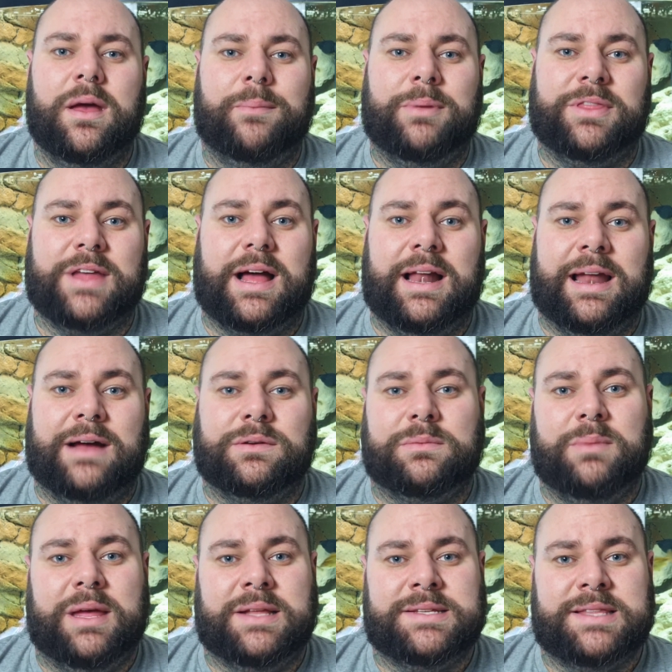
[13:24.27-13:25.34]
But that allowed
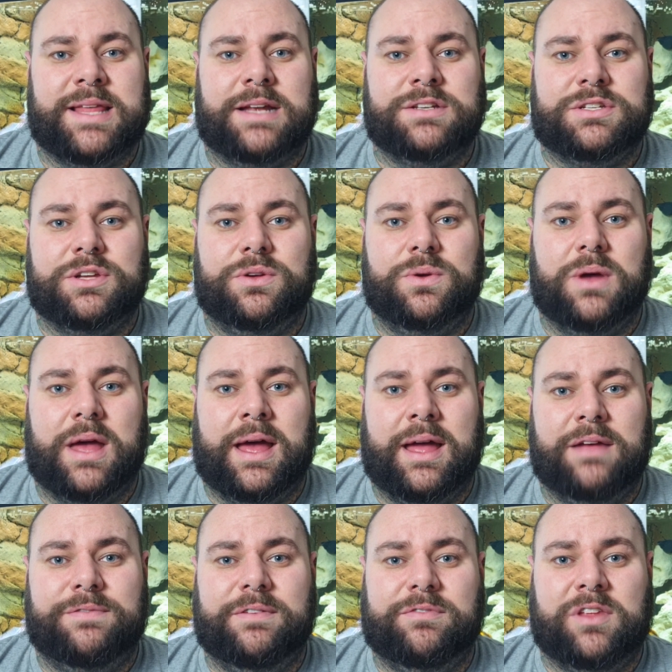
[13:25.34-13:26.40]
me to then do
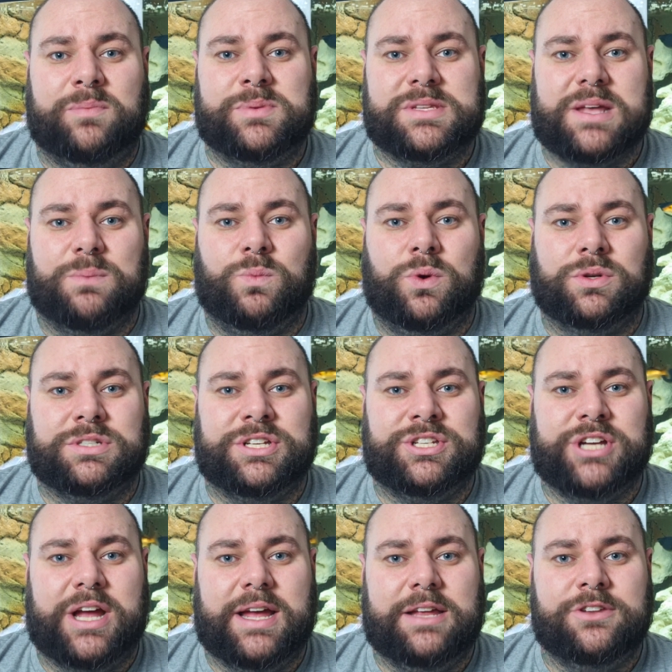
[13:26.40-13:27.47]
a 50% water
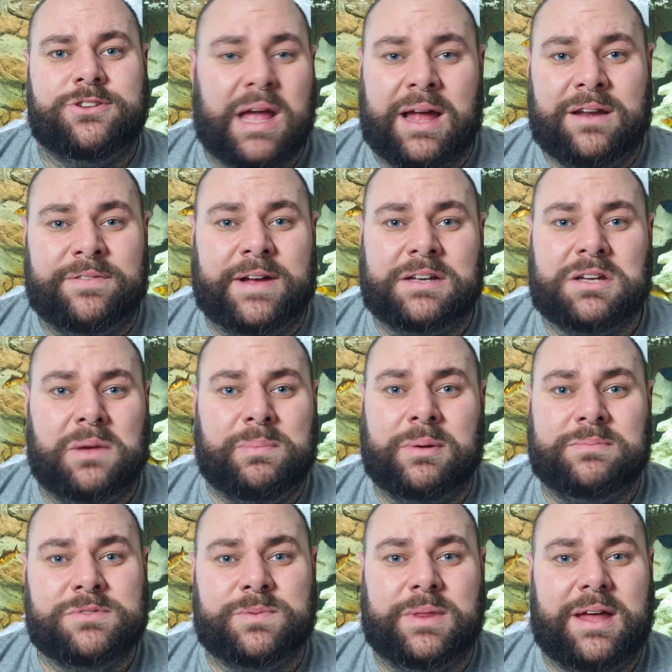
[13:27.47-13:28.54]
change, and I've had no
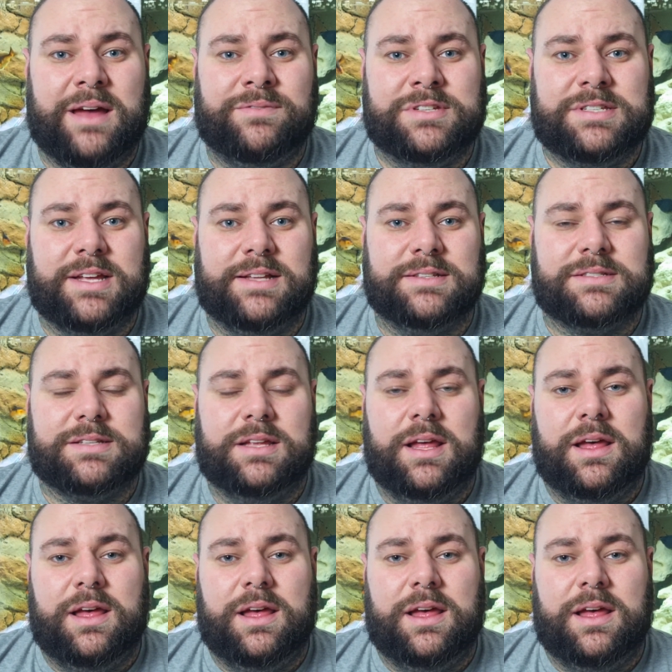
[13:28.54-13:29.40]
problems with it ever since.